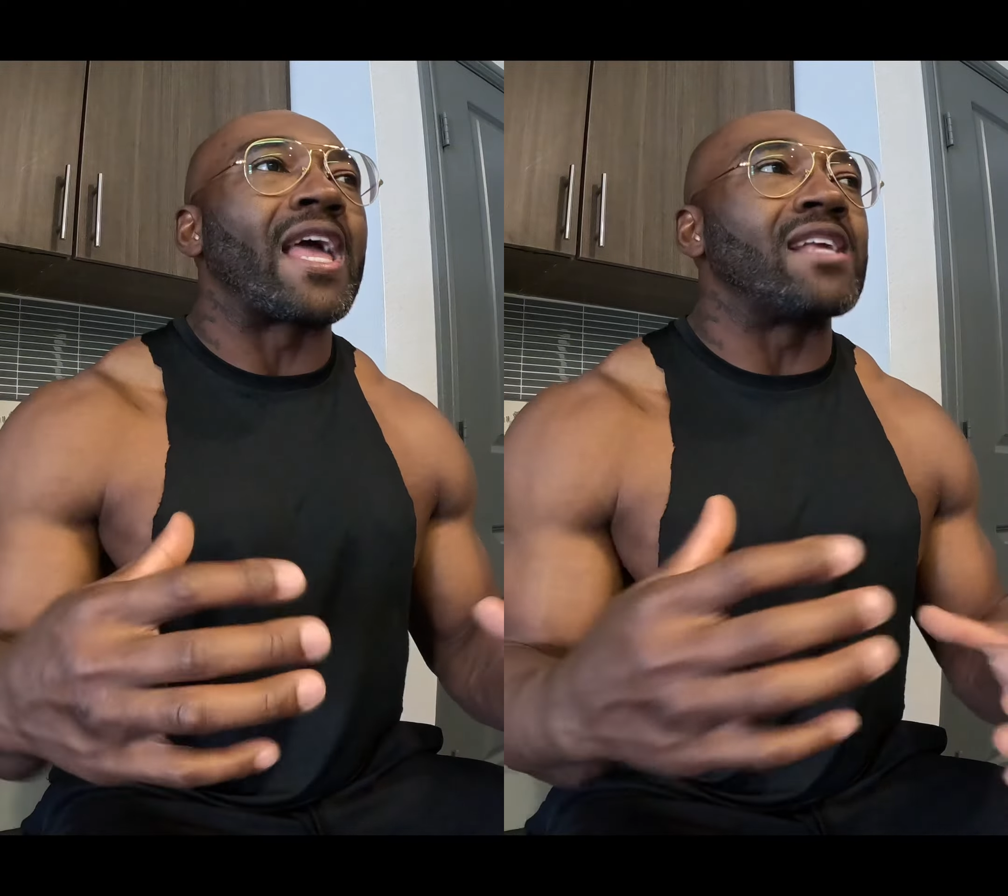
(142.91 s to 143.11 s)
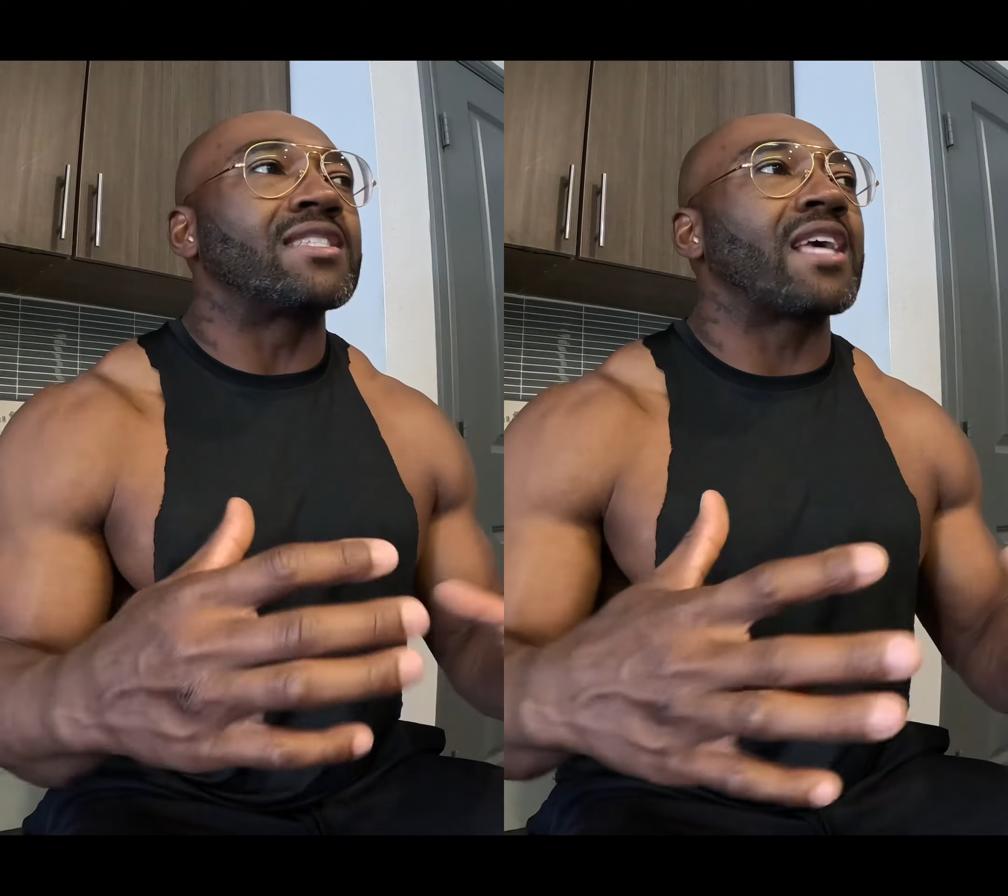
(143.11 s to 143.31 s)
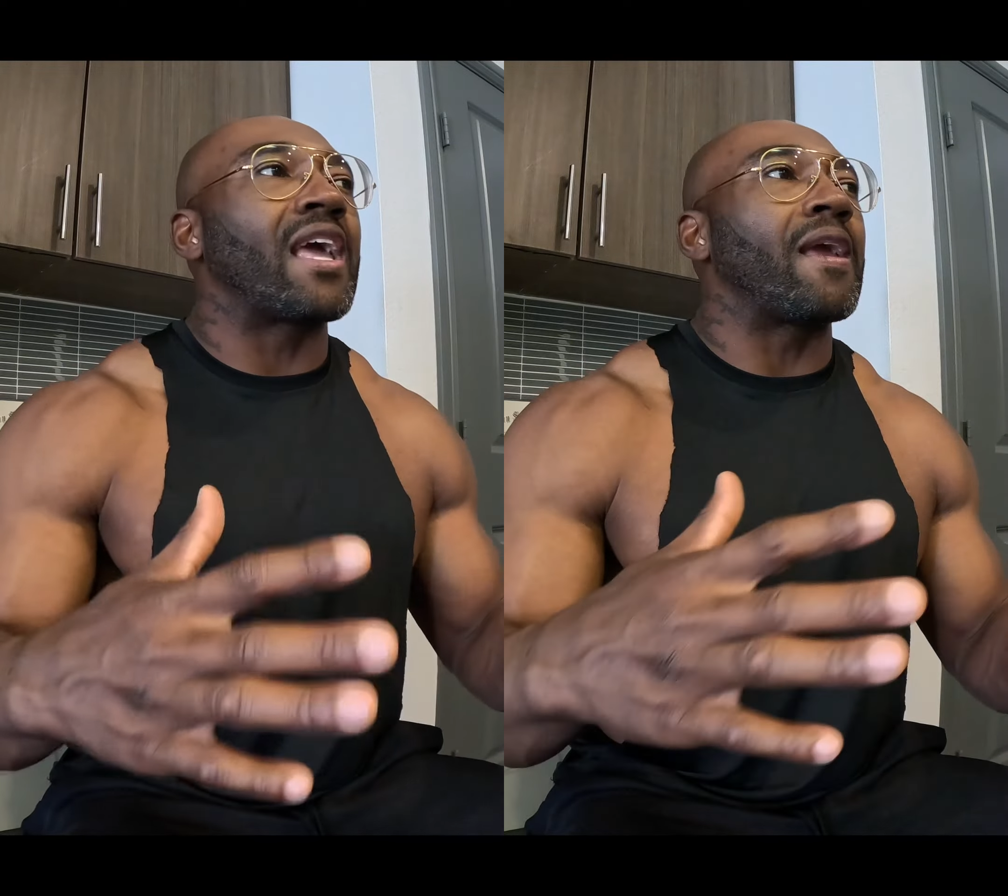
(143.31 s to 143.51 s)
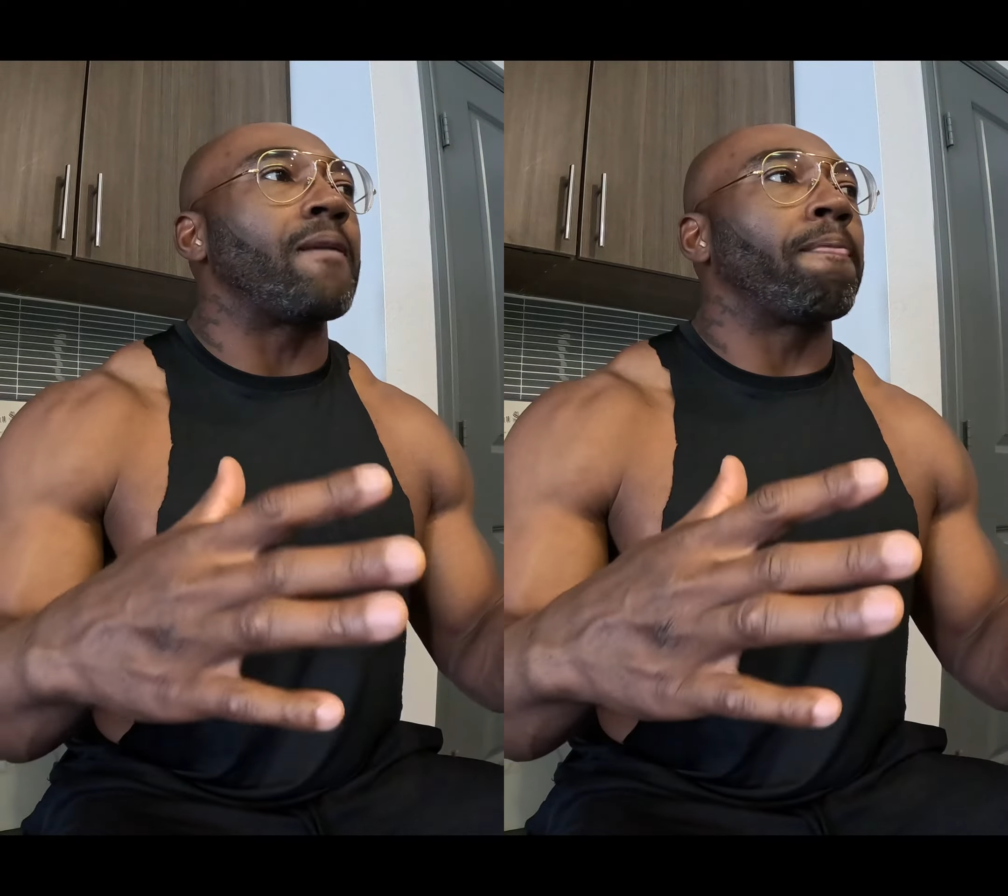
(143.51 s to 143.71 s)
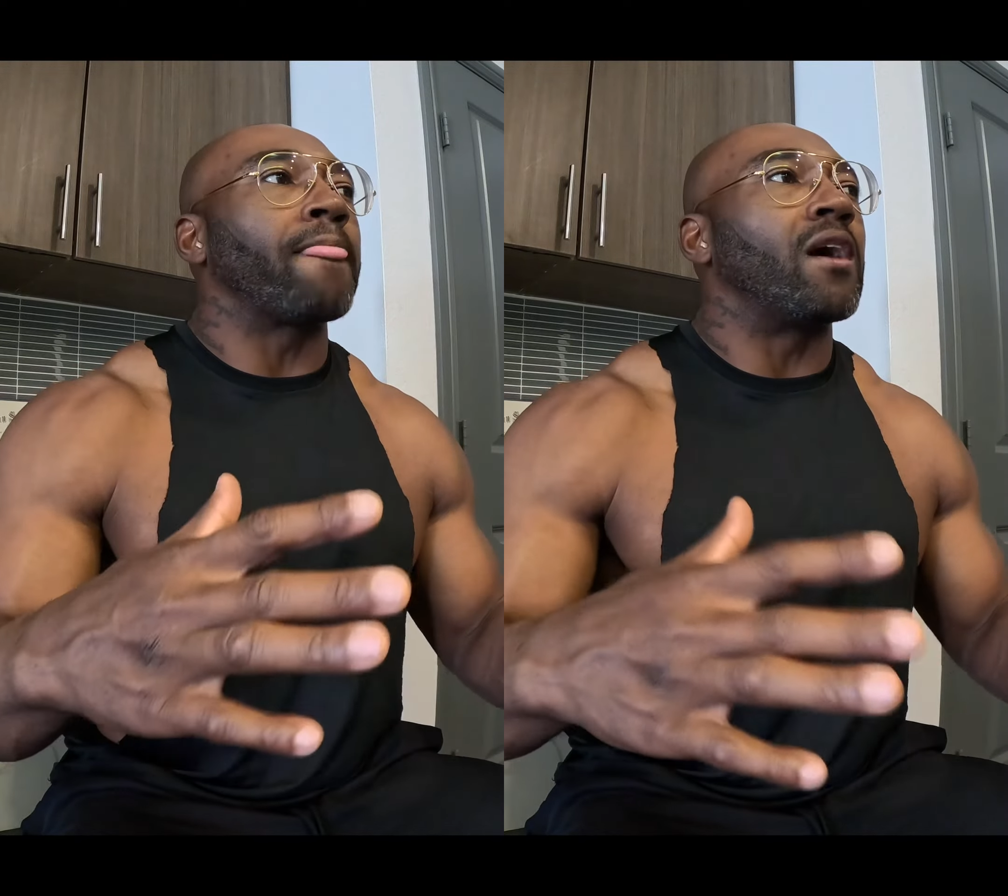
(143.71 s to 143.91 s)

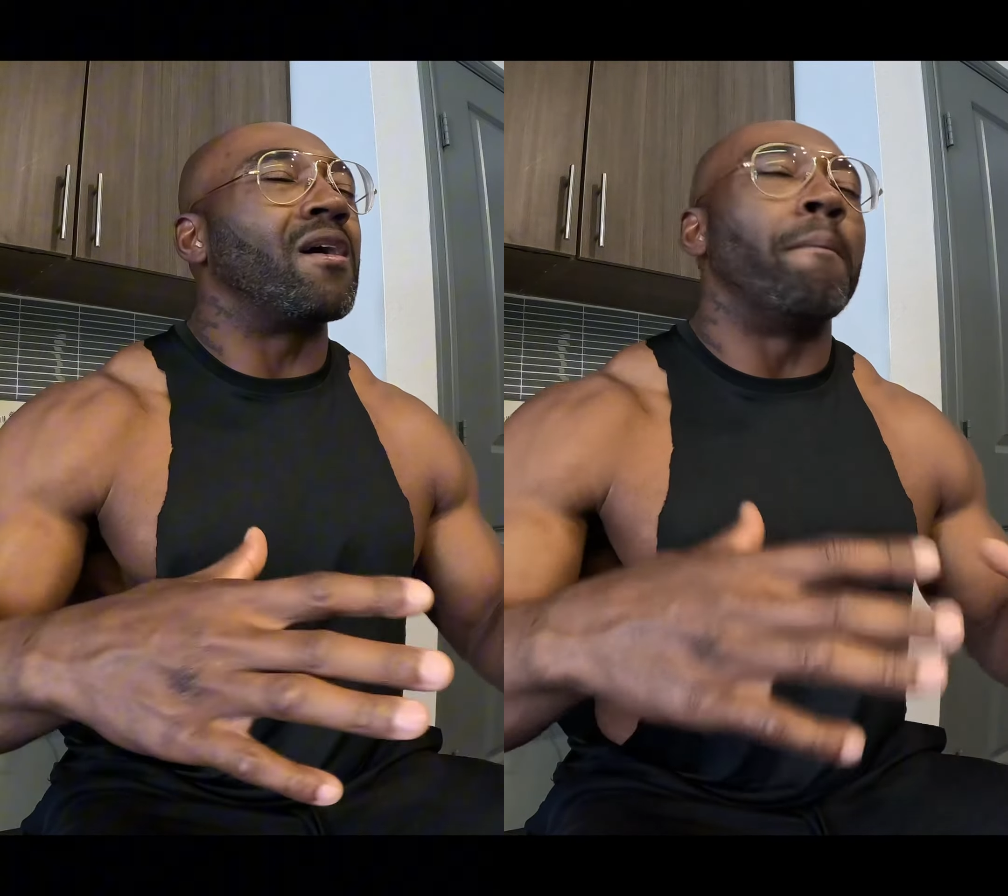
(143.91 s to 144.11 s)
maintain